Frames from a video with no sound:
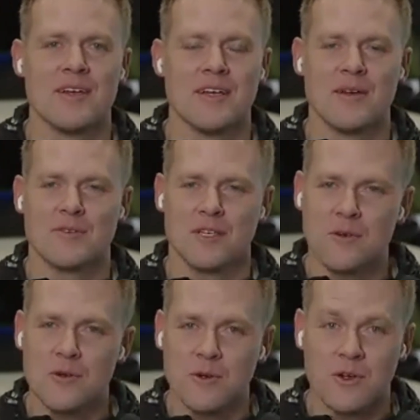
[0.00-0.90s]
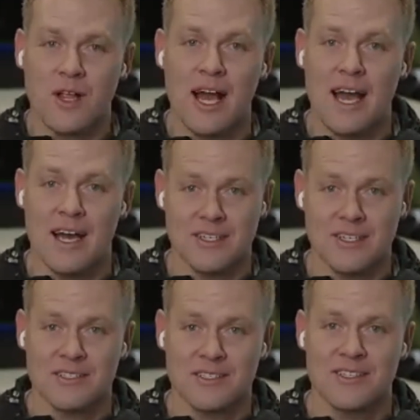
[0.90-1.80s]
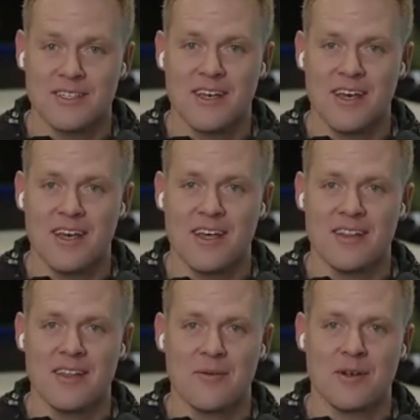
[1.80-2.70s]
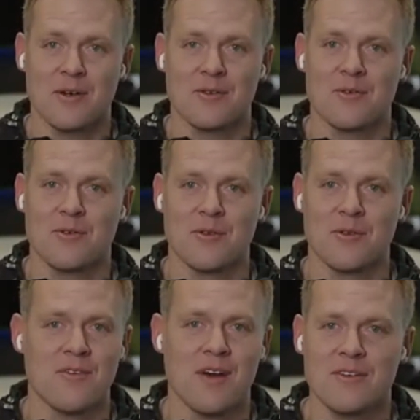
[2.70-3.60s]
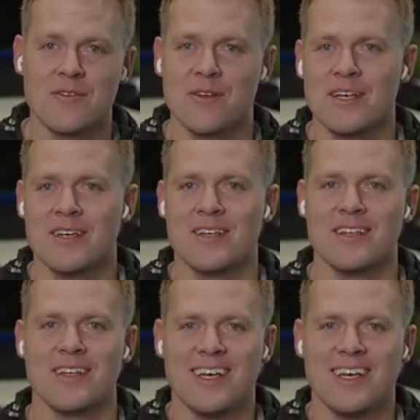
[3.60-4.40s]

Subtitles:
was like Google Glass actually, and they were going through the factory, and